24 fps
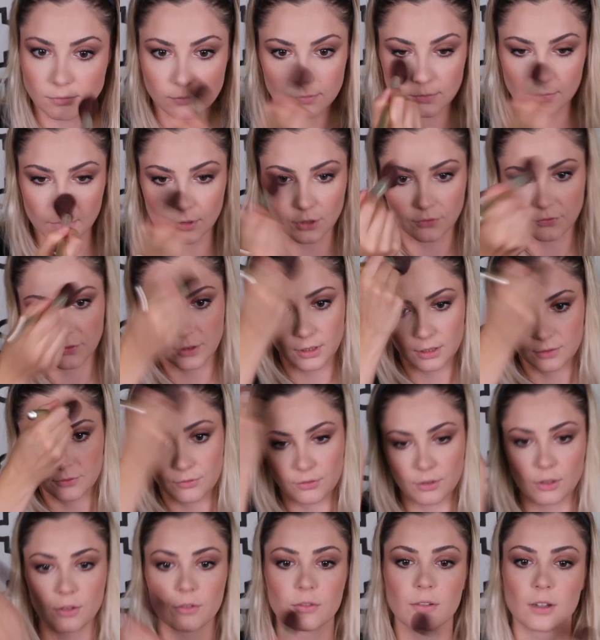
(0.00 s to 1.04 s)
You can
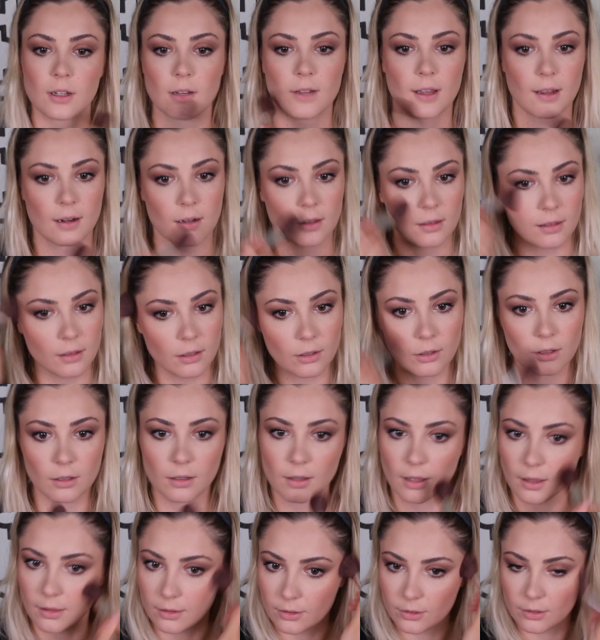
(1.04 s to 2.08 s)
feel free to add a little
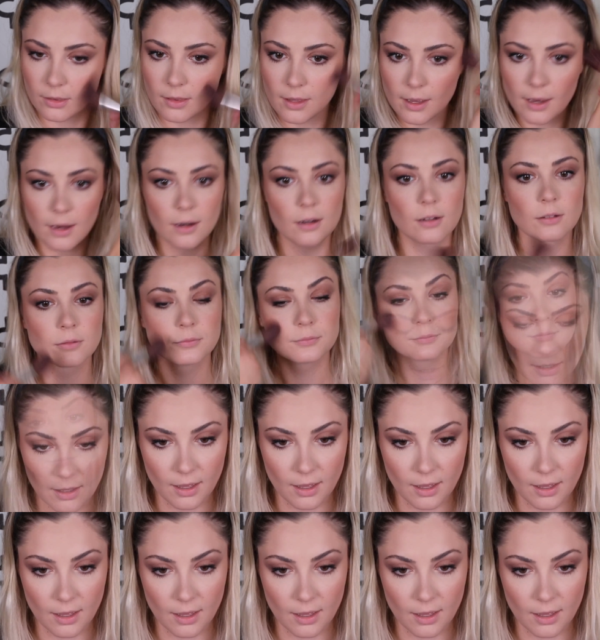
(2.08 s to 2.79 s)
color there.